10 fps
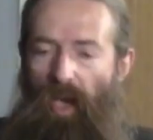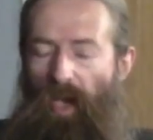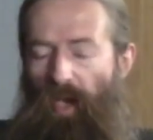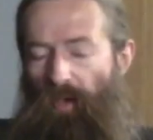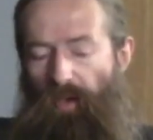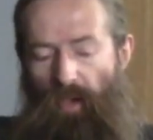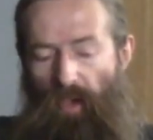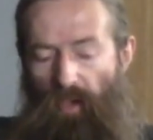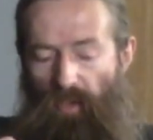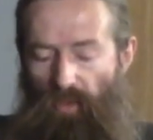it's
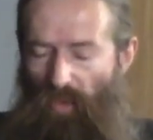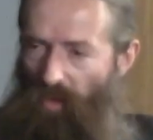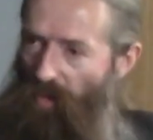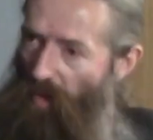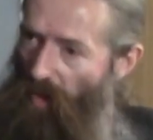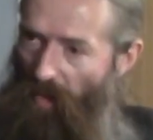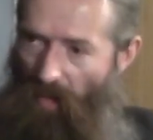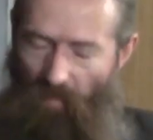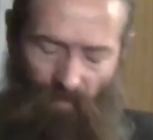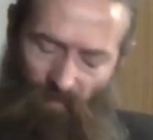an
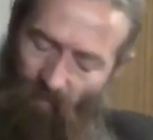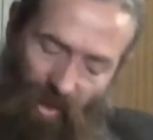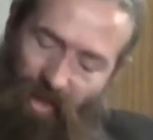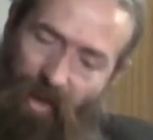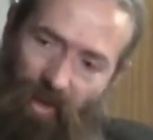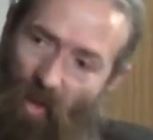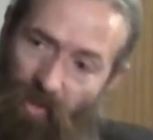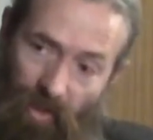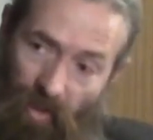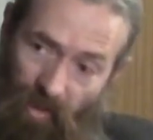extraordinarily fantastic
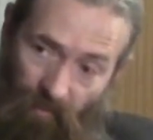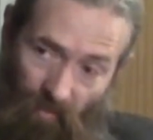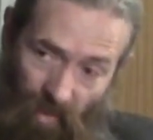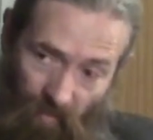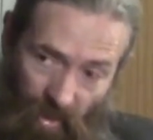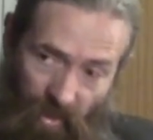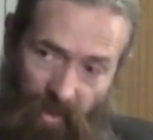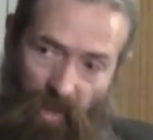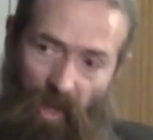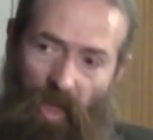opportunity for me
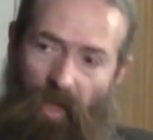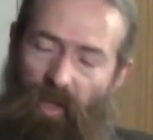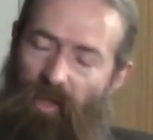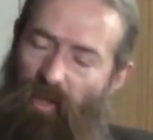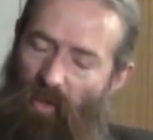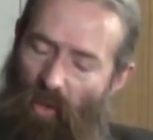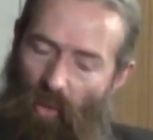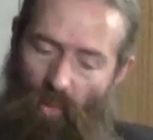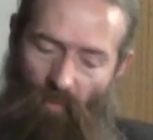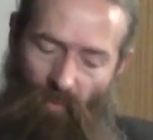personally
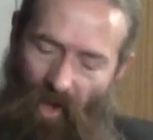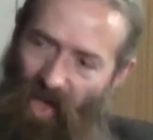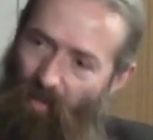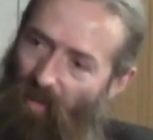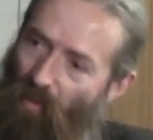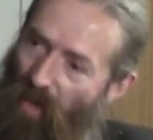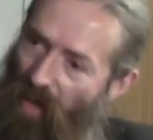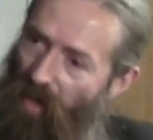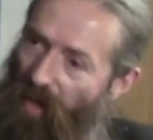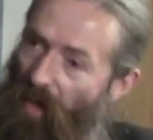to finally be
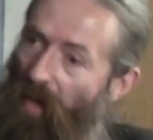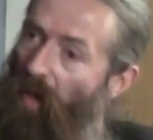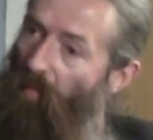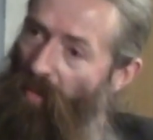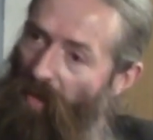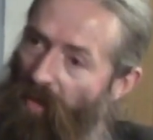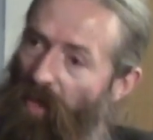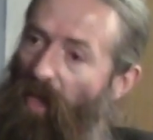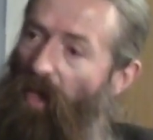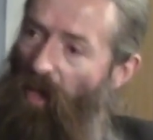working
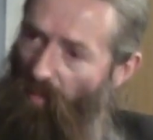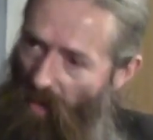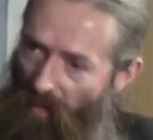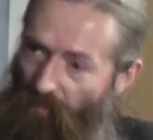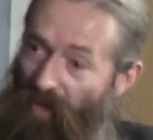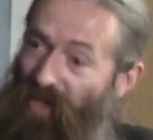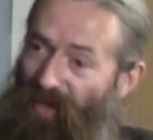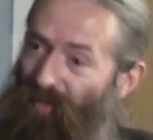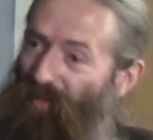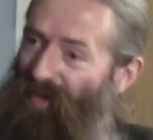personally and
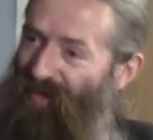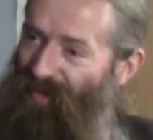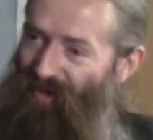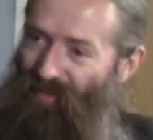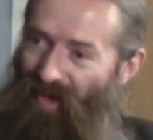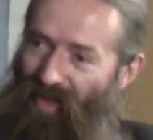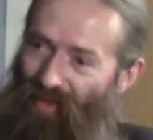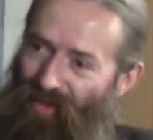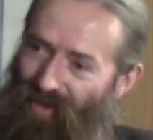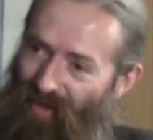officially with you rather
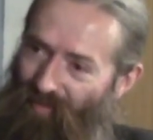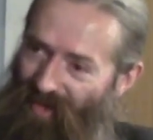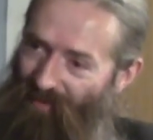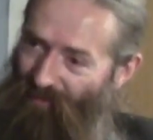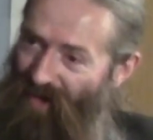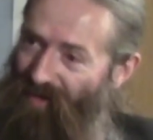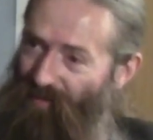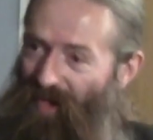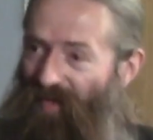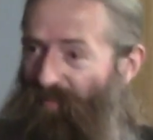than just being friends as
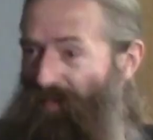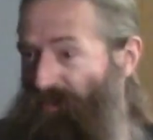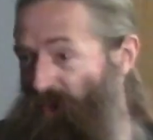we have been for